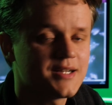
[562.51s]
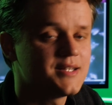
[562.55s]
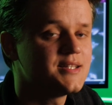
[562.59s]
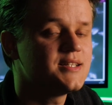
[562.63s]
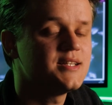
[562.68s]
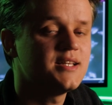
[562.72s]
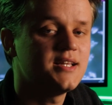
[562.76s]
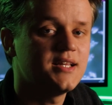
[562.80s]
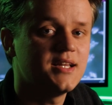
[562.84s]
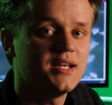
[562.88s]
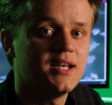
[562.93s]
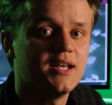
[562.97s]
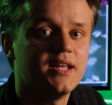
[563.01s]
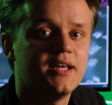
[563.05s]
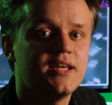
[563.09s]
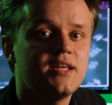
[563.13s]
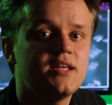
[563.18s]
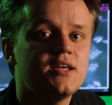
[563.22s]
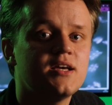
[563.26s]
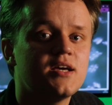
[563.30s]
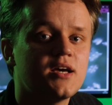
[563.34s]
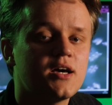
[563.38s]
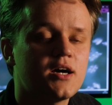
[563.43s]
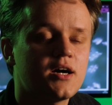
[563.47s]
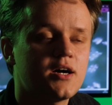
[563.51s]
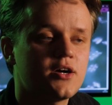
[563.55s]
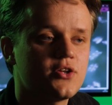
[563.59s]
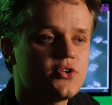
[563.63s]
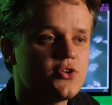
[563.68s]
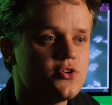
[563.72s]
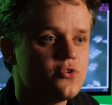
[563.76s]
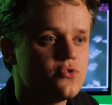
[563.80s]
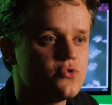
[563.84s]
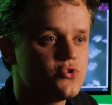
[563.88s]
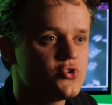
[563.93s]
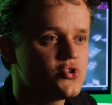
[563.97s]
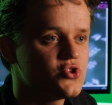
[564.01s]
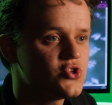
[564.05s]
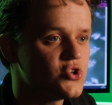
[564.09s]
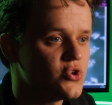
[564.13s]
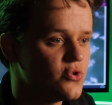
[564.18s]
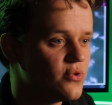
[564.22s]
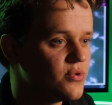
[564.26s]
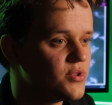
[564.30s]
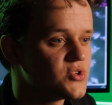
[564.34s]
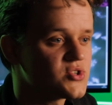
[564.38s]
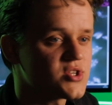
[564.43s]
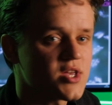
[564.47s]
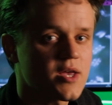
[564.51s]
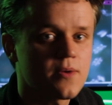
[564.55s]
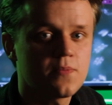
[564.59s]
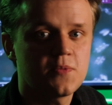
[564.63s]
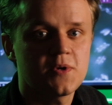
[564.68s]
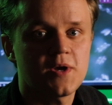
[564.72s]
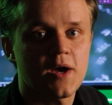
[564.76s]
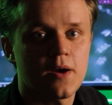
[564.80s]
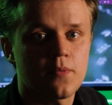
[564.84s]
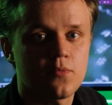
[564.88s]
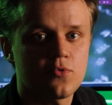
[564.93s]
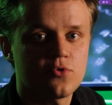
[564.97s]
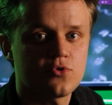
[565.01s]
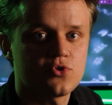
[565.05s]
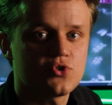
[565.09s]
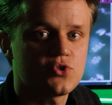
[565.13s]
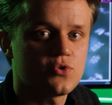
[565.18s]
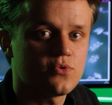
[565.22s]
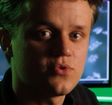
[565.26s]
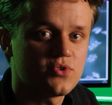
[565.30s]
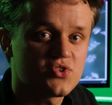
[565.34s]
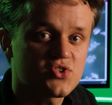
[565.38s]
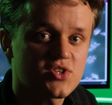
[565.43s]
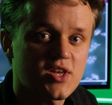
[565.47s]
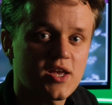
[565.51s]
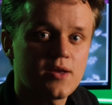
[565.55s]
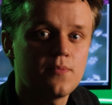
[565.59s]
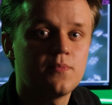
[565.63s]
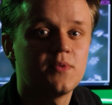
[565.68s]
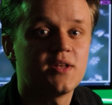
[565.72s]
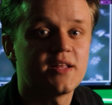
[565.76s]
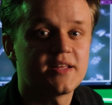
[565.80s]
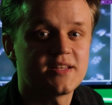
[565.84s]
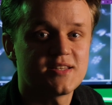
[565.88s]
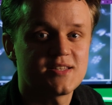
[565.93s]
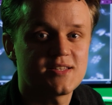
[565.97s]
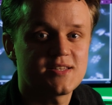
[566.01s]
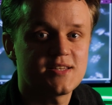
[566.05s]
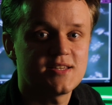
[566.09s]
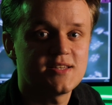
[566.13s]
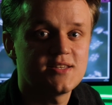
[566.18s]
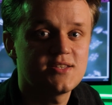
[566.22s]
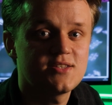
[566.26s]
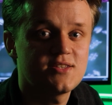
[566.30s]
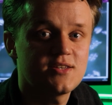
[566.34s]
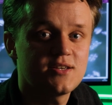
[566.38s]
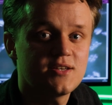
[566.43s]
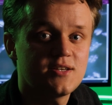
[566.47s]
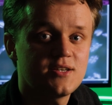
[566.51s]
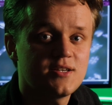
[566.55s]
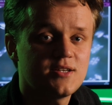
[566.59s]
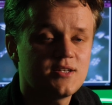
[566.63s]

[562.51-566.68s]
Ideally, I'd use two of the same camera and two of the same lenses.